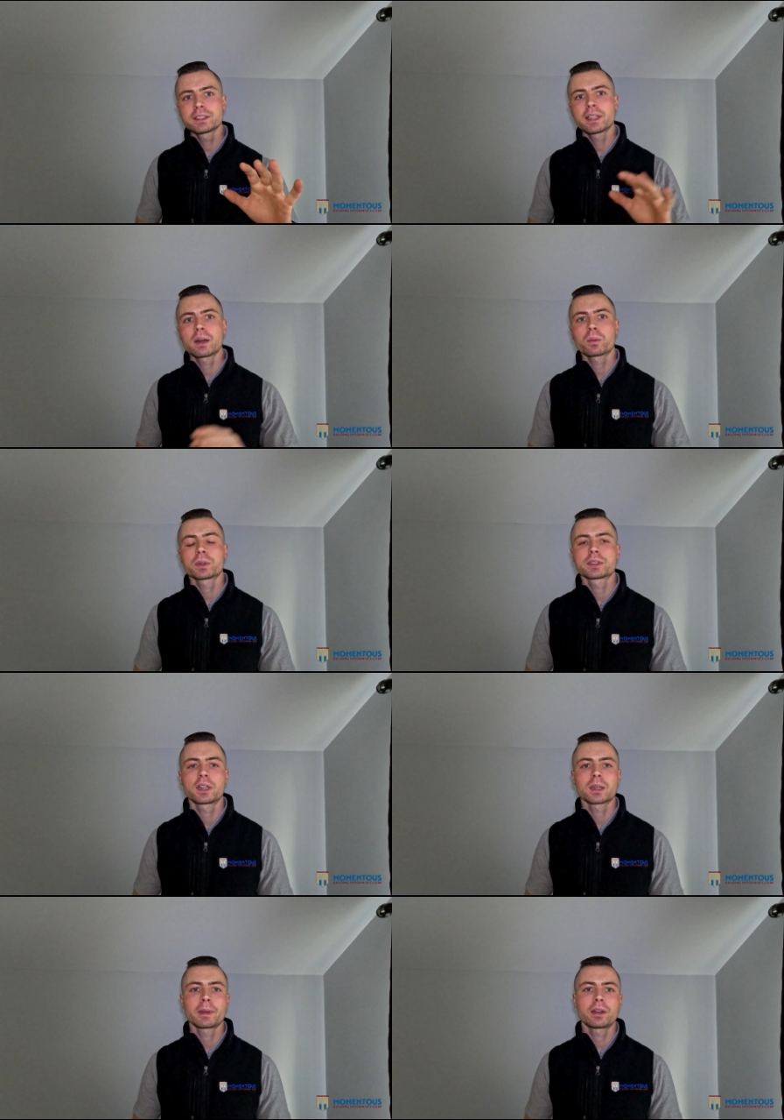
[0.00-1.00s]
thing that I want to
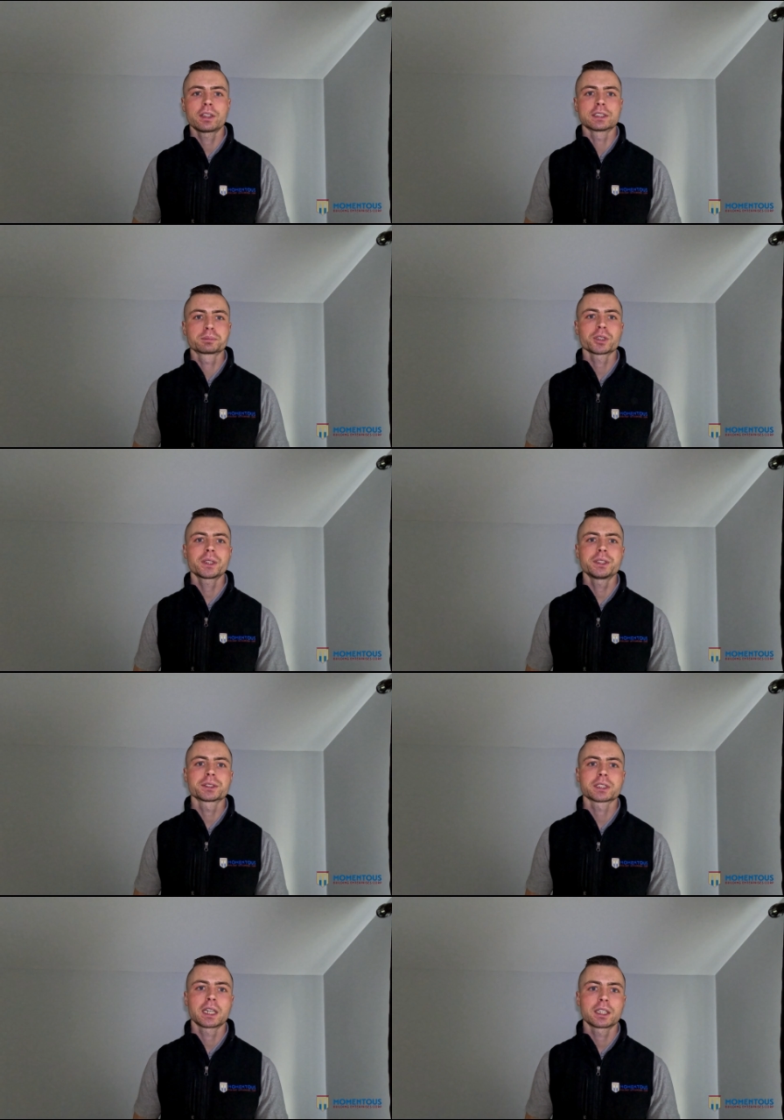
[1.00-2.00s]
talk about is bringing
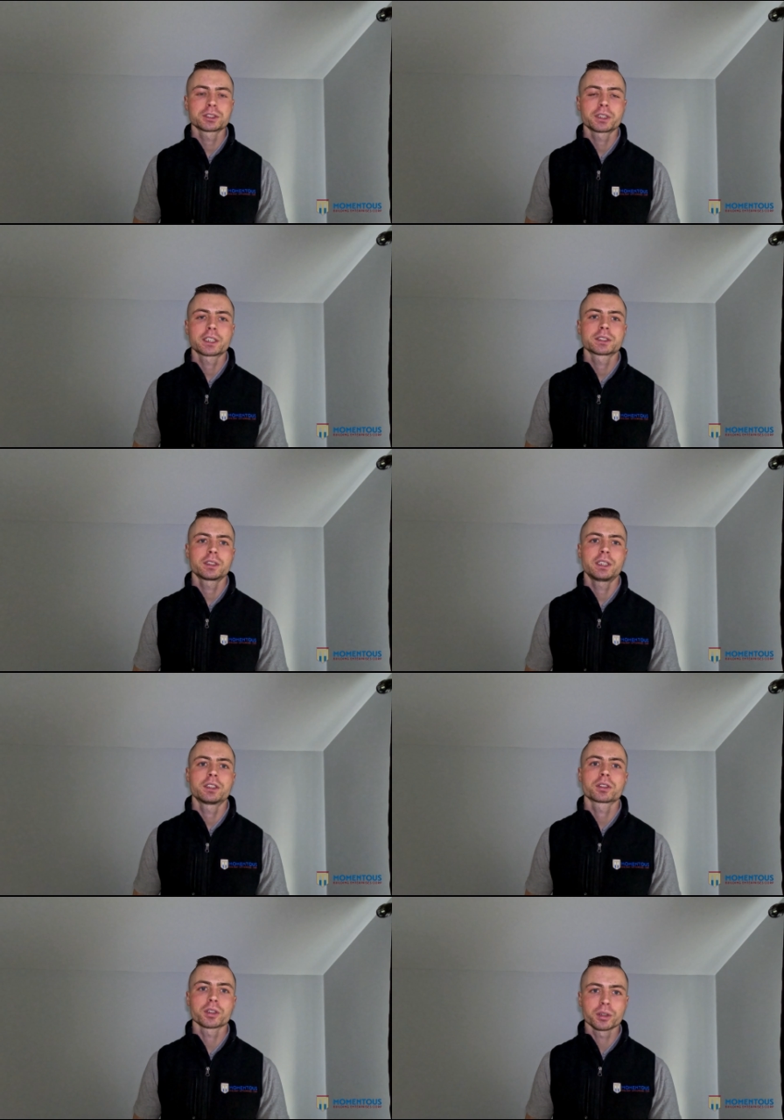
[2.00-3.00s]
your contractor
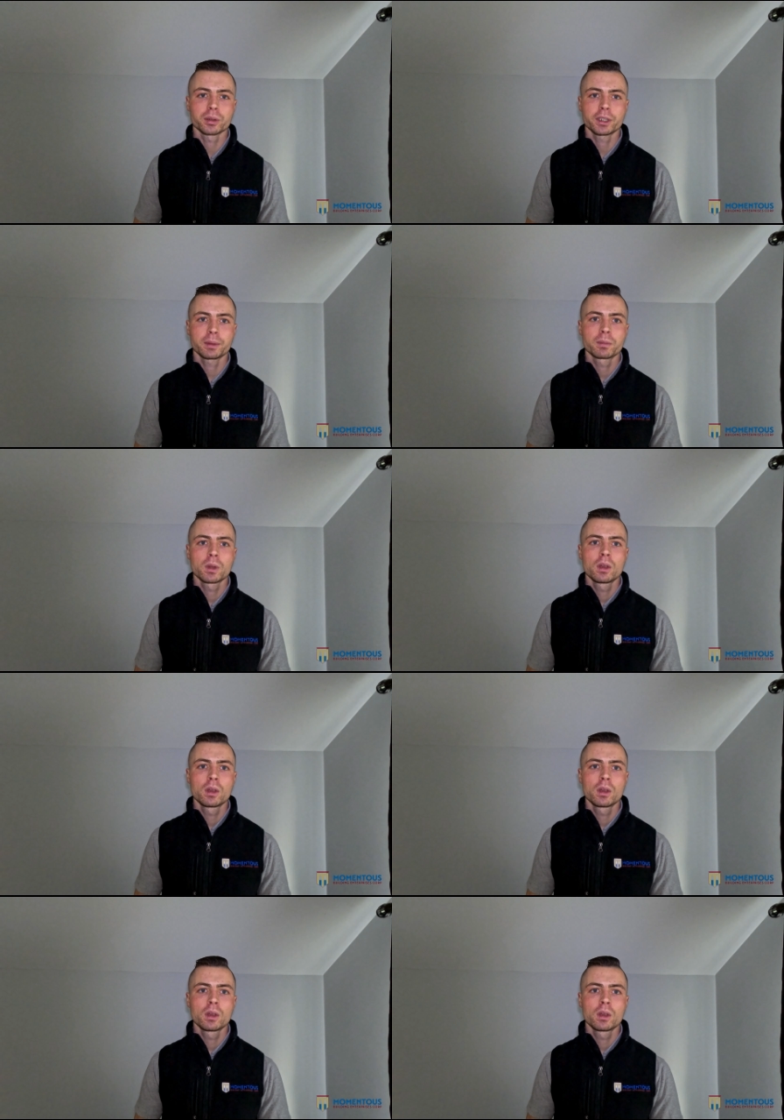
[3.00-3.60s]
in early